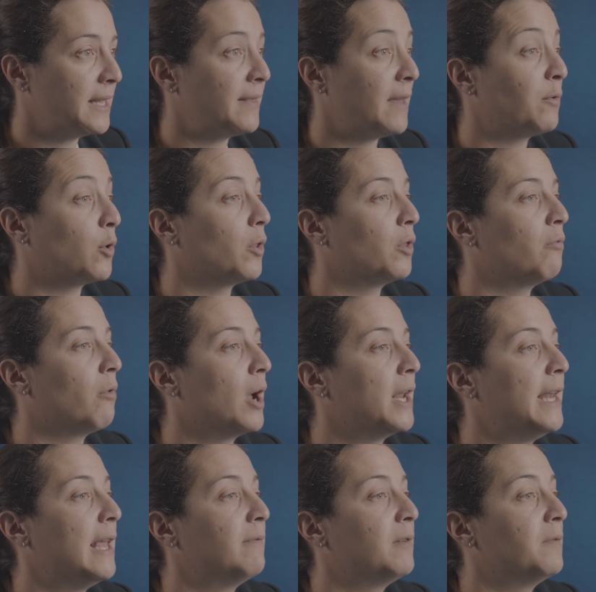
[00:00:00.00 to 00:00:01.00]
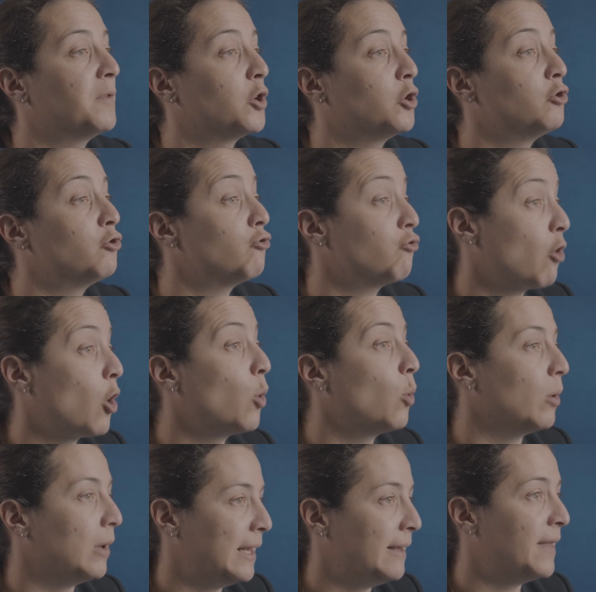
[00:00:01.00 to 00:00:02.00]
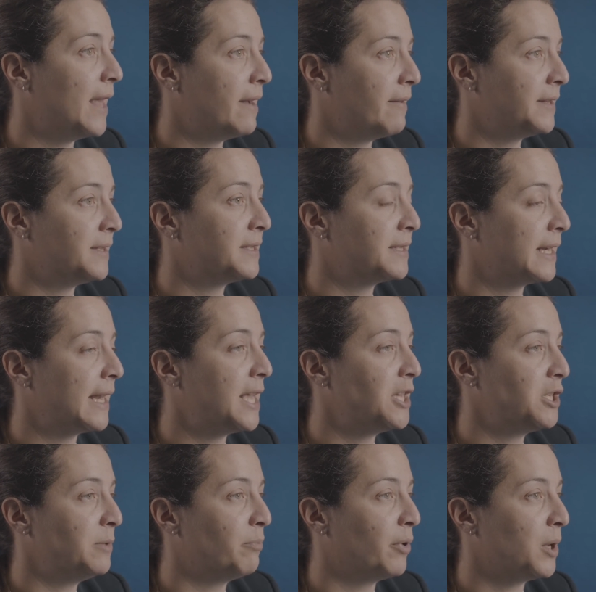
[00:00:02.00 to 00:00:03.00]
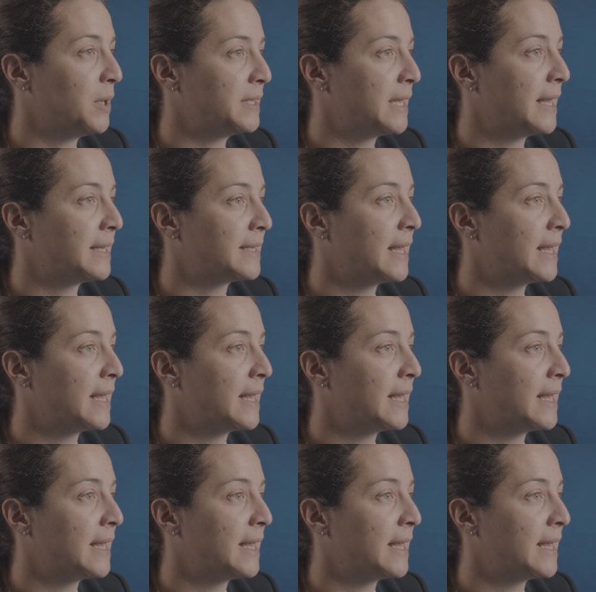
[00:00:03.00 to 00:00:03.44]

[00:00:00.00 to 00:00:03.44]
they've got the right level of control in their installation process,